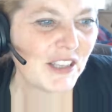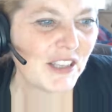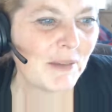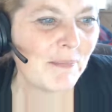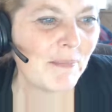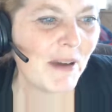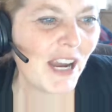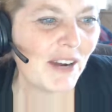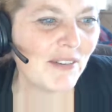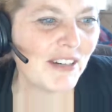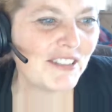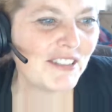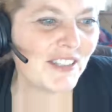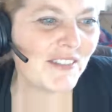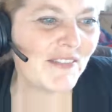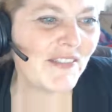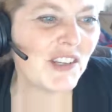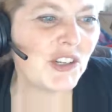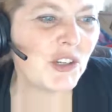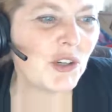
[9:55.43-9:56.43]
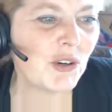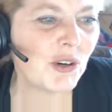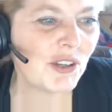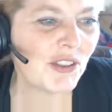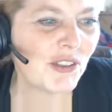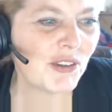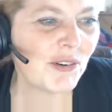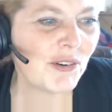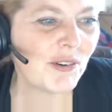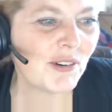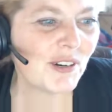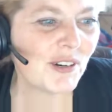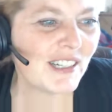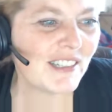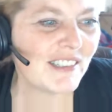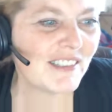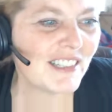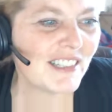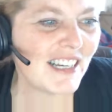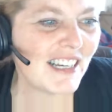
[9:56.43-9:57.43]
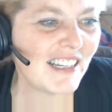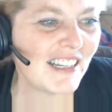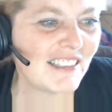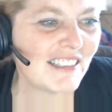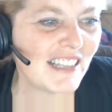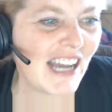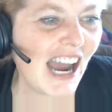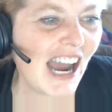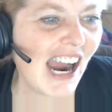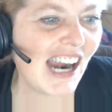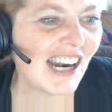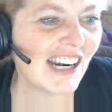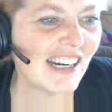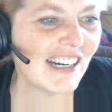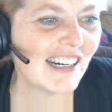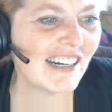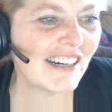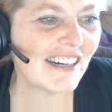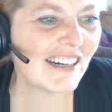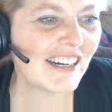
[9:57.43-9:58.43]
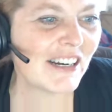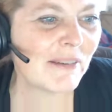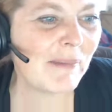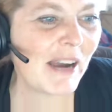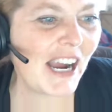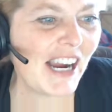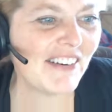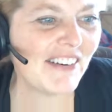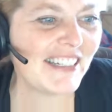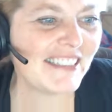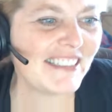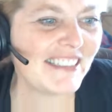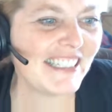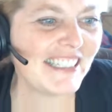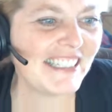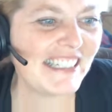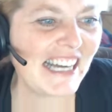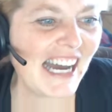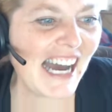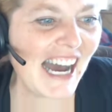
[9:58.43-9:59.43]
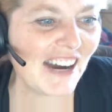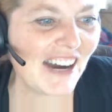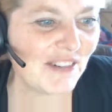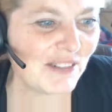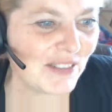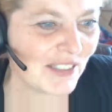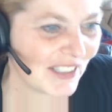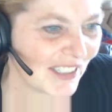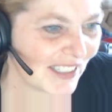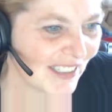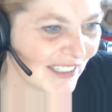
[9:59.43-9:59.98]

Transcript: The Pirates of the North Court says, "Arr, pirates in the house."